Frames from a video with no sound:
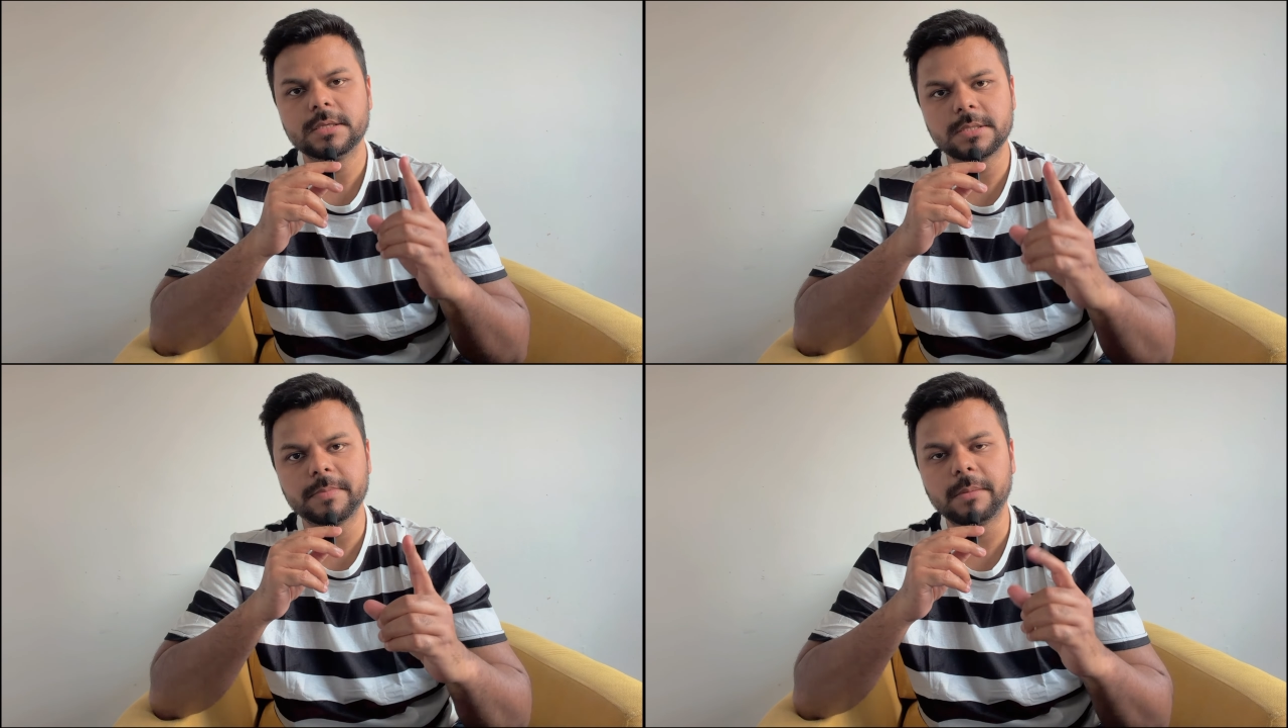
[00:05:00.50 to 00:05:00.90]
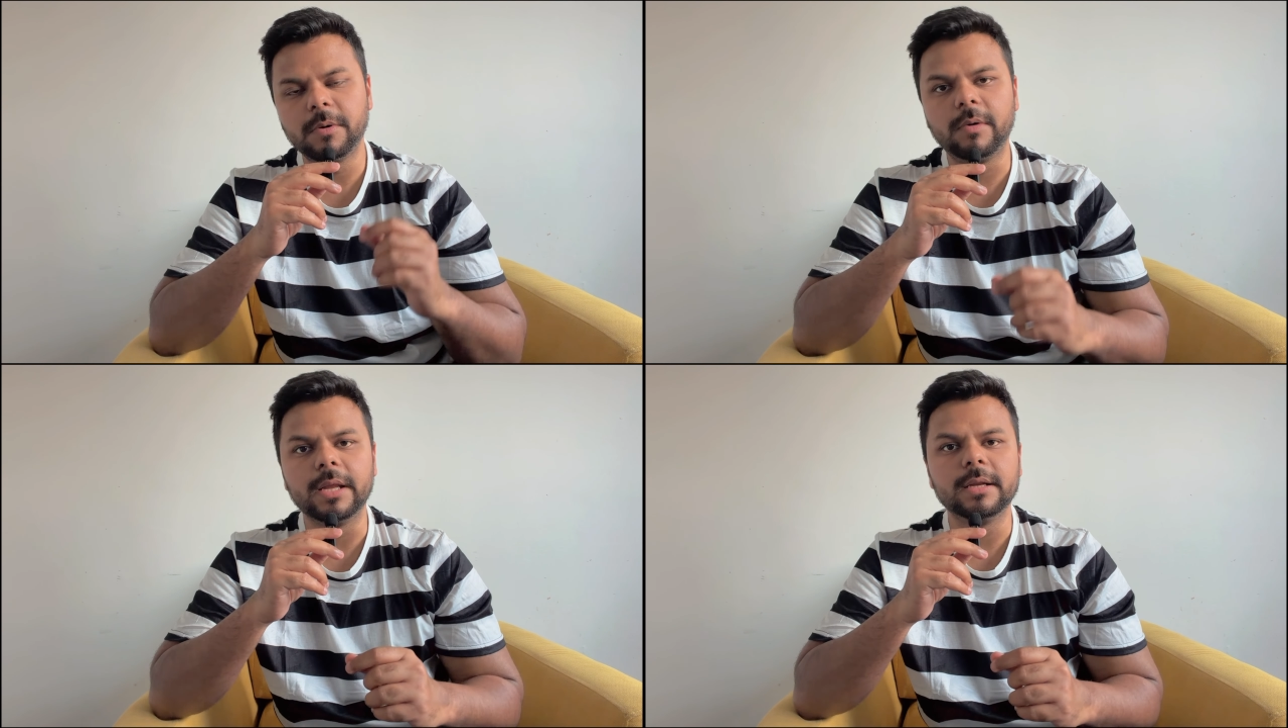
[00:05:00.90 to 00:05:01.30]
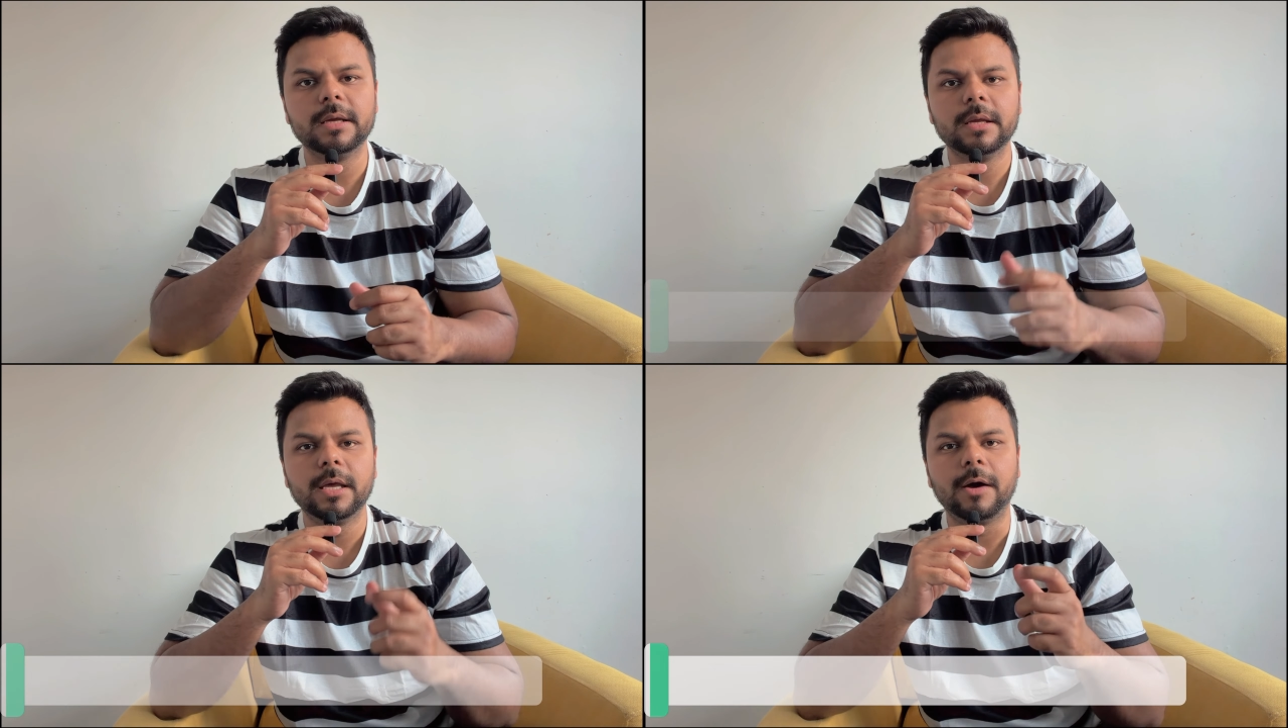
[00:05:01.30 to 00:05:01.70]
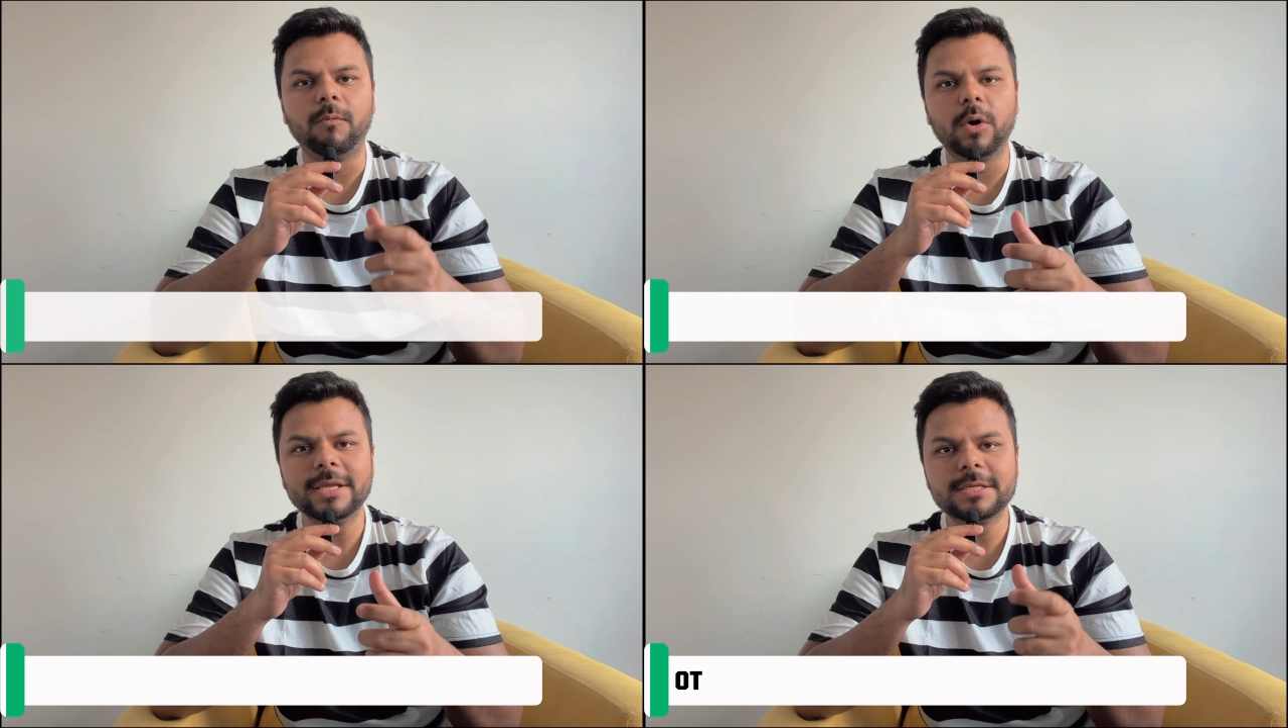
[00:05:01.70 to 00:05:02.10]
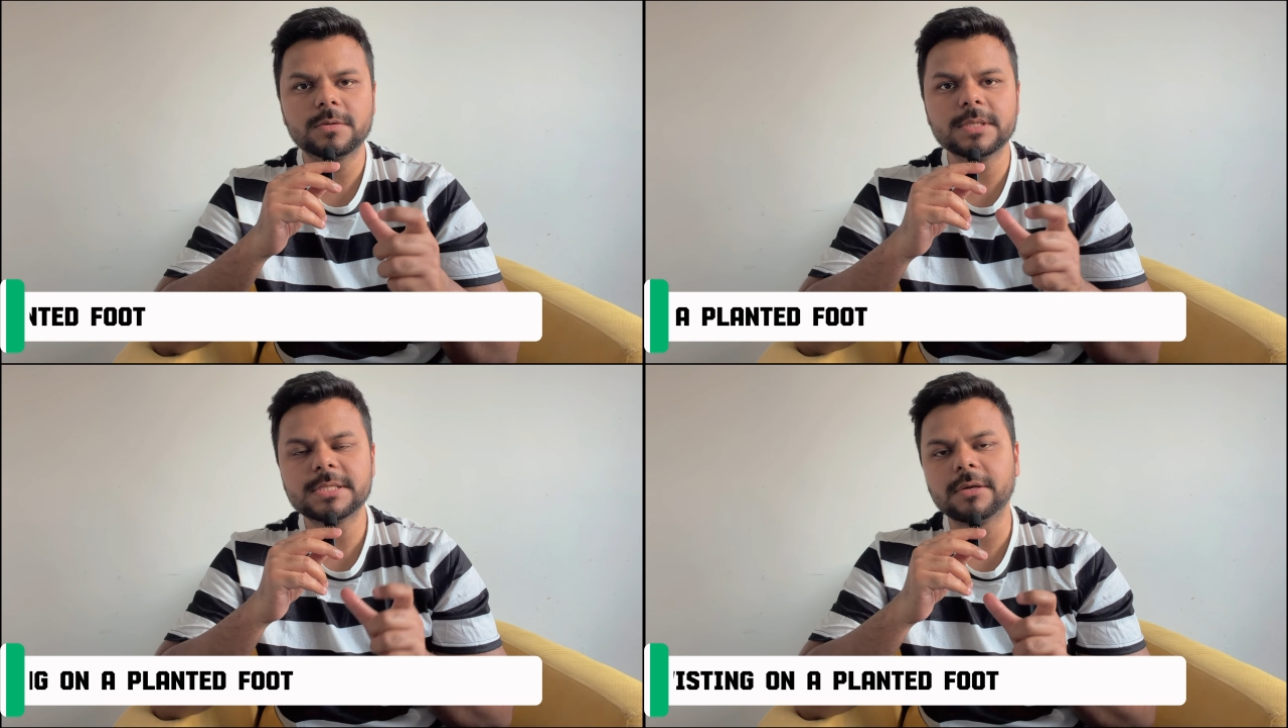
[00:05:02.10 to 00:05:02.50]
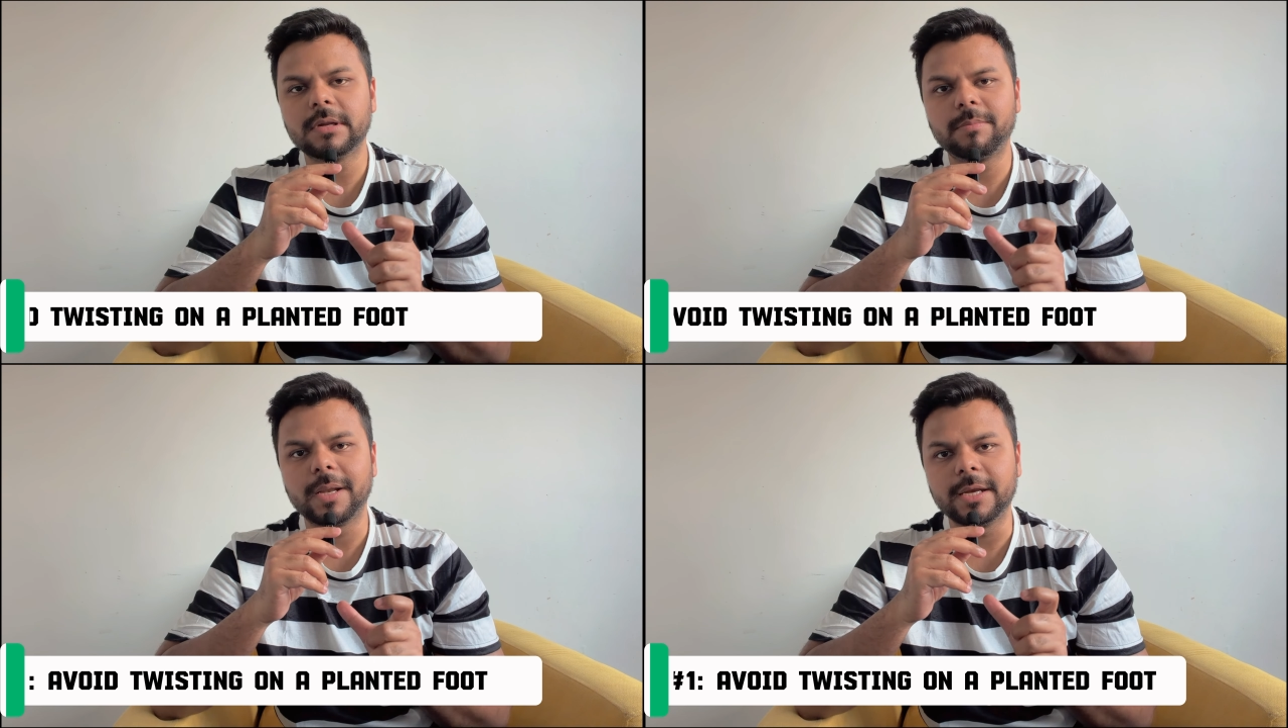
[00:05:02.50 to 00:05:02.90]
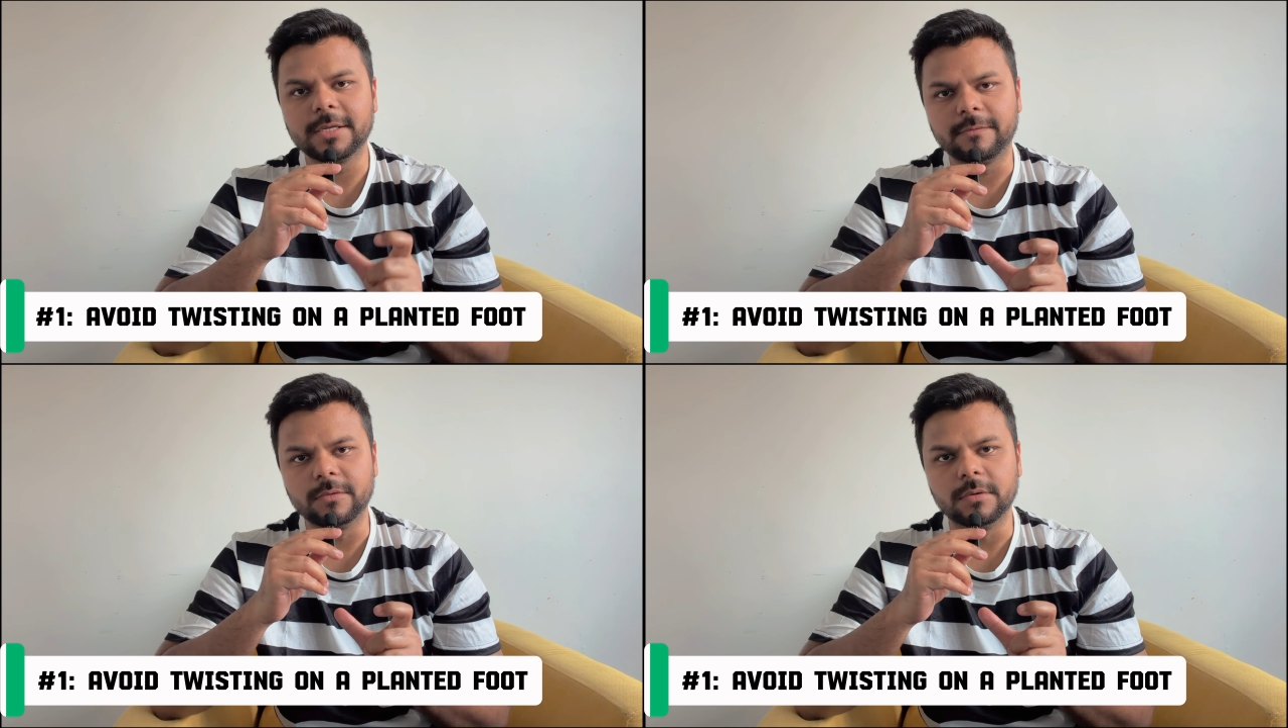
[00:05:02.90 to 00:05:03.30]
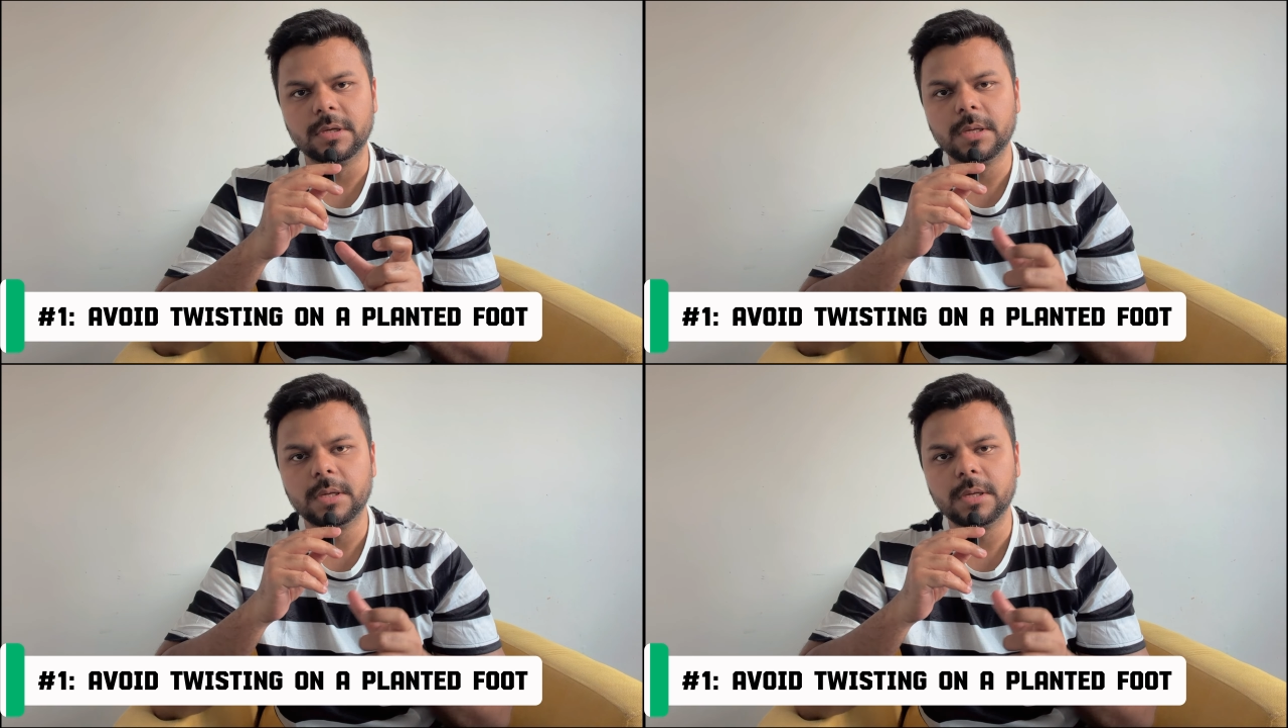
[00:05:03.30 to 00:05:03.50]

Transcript: Tip number one, avoid twisting on a planted foot.